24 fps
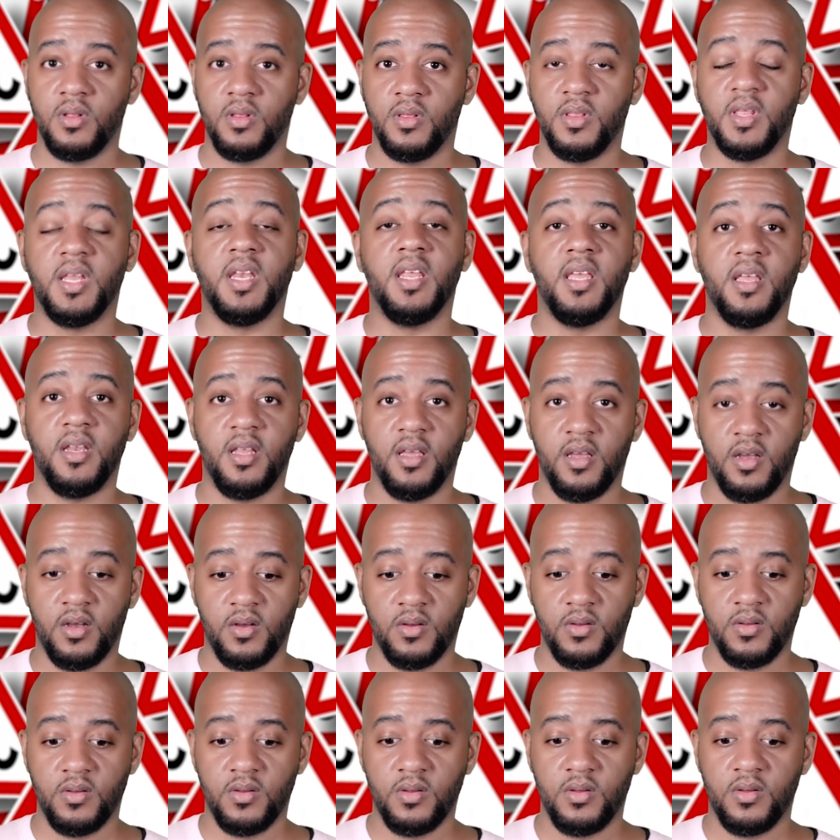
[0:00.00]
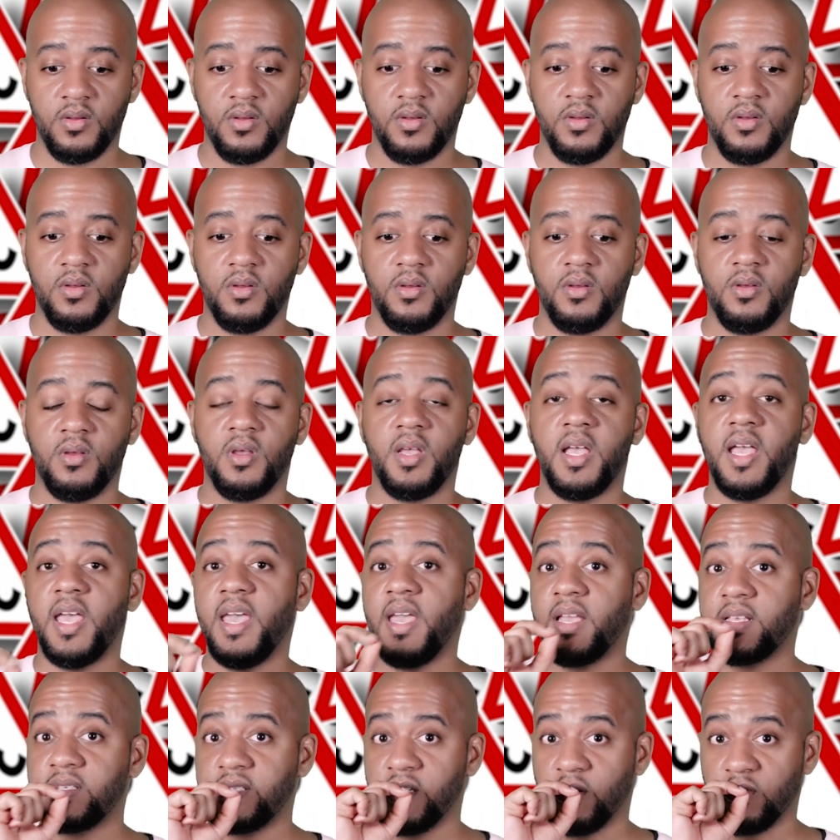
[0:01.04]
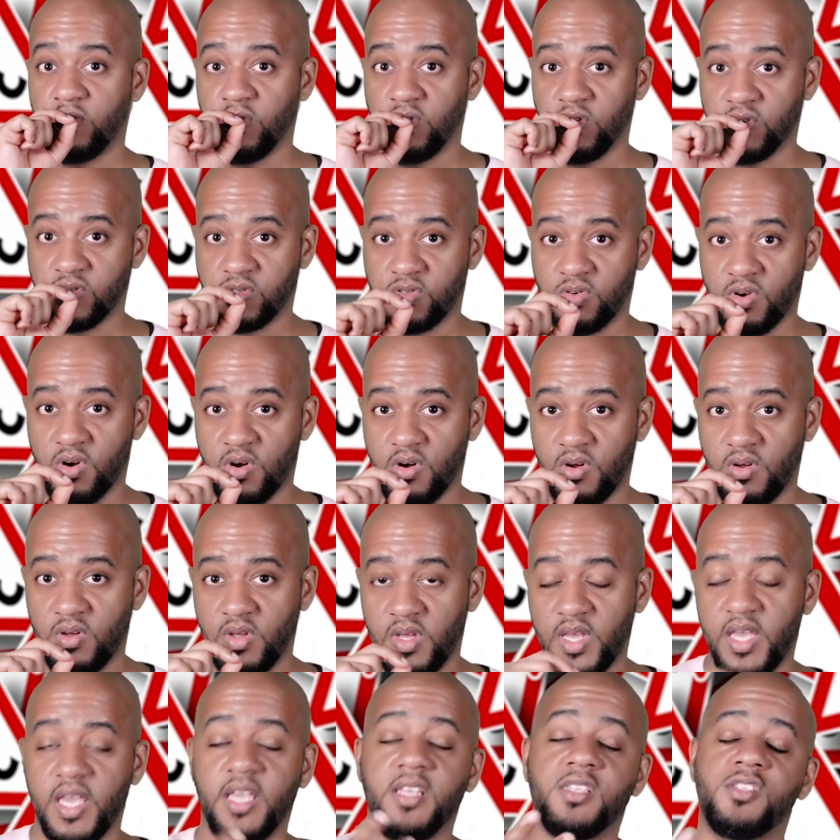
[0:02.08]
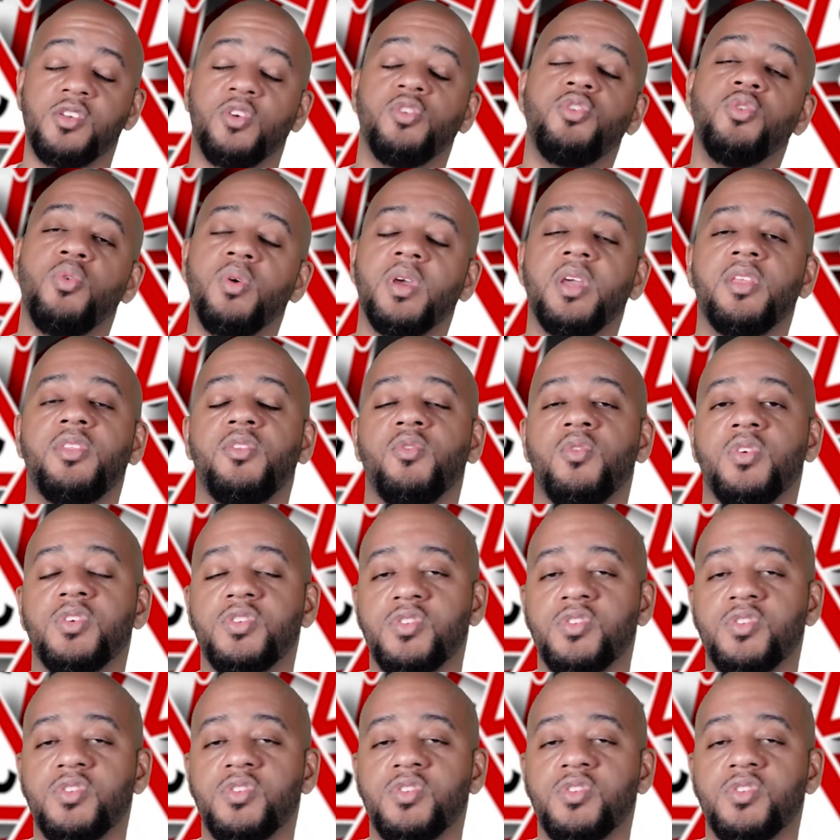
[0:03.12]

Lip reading: Then inhale, exhale through the straw. And so doing it through a